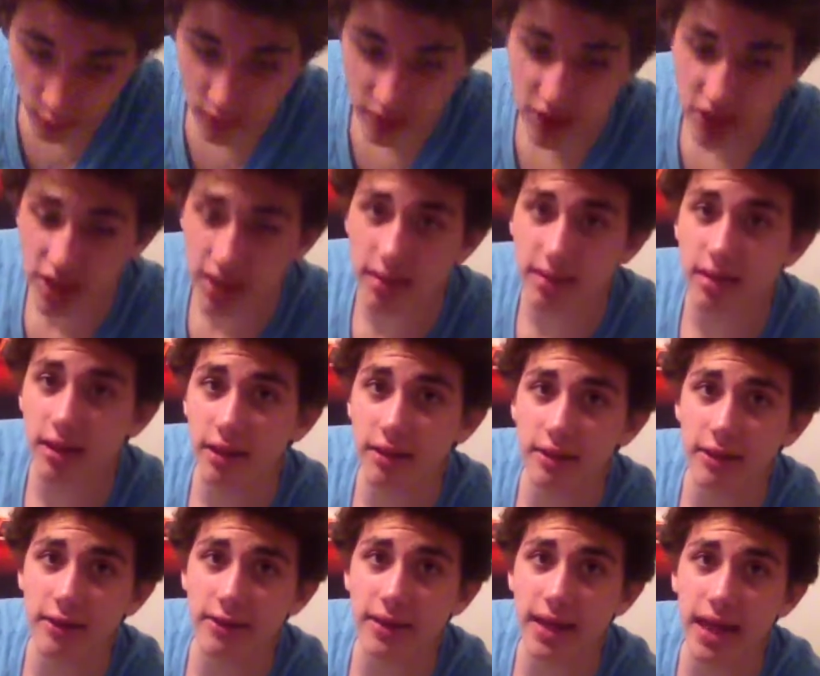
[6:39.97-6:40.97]
which isn't
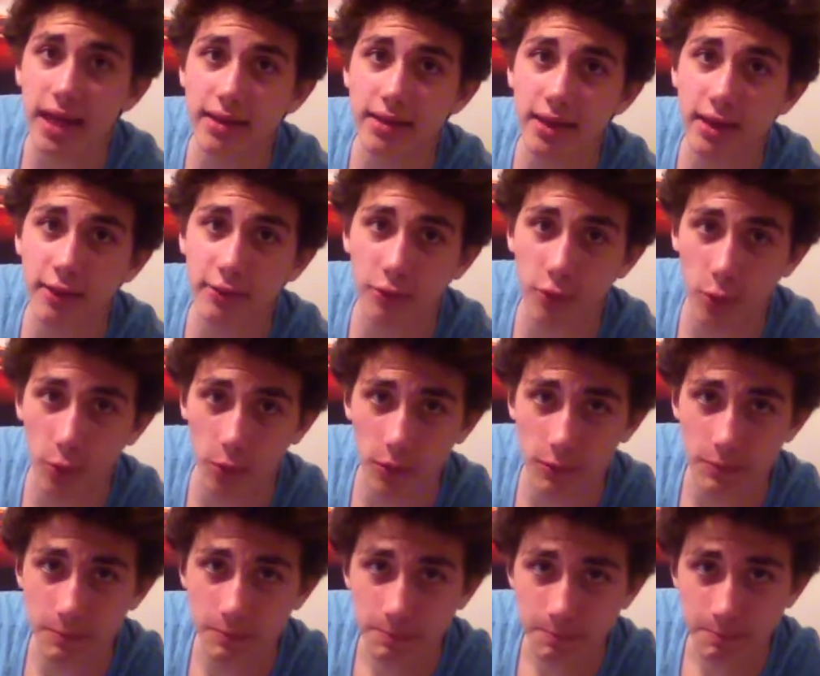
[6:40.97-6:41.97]
the last day of school.
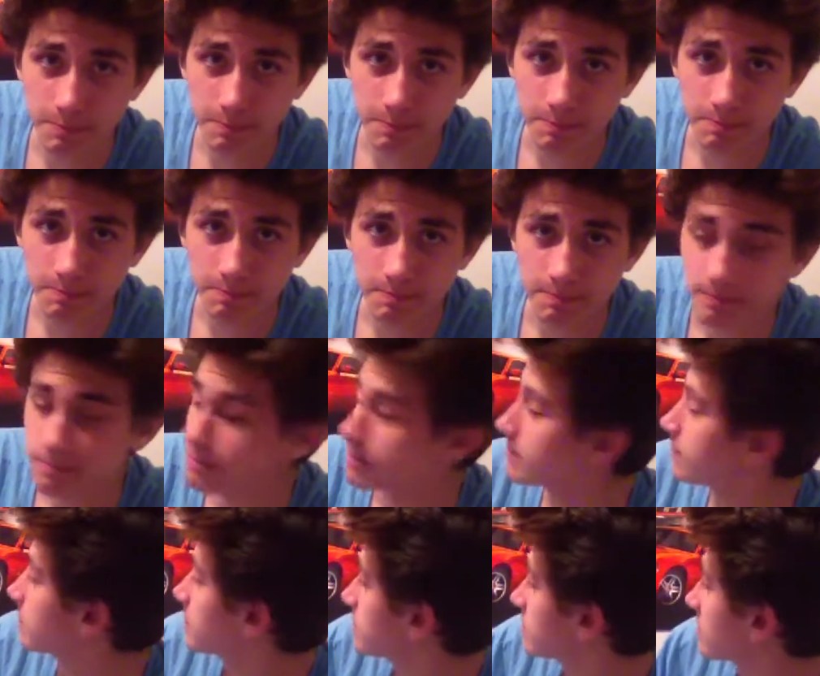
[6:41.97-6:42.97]

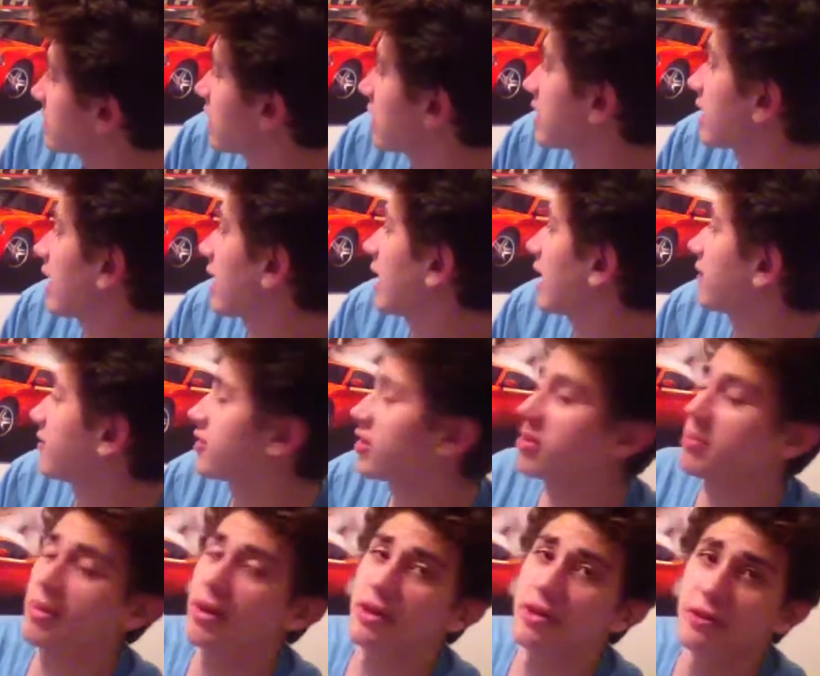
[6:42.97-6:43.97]
Because I have another
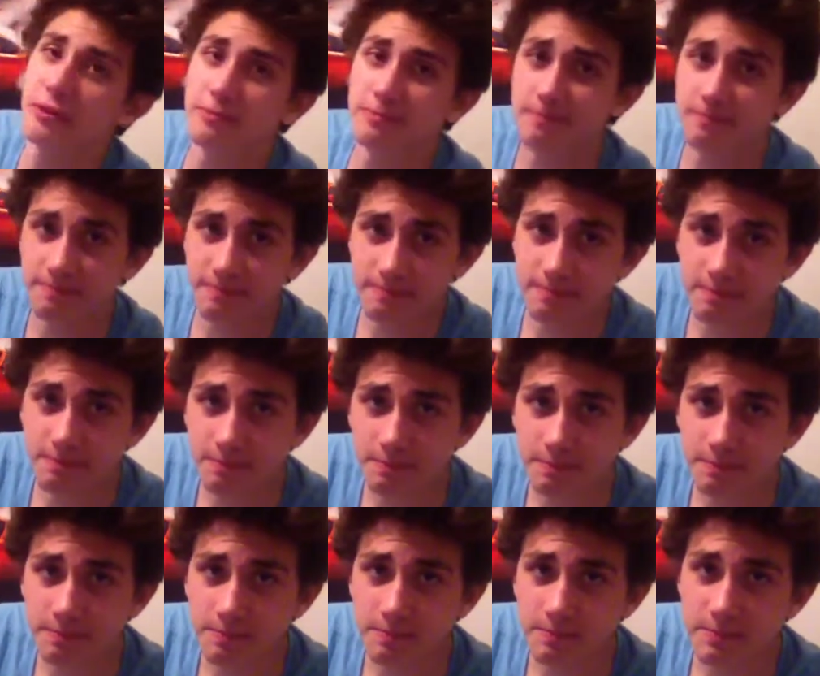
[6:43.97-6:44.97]
month.
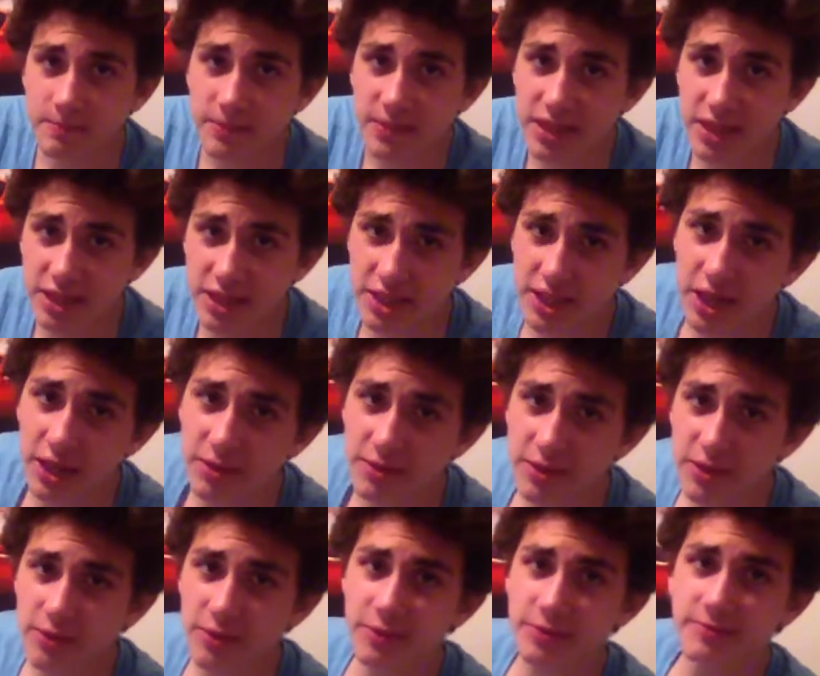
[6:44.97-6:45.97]
Because you know it's school.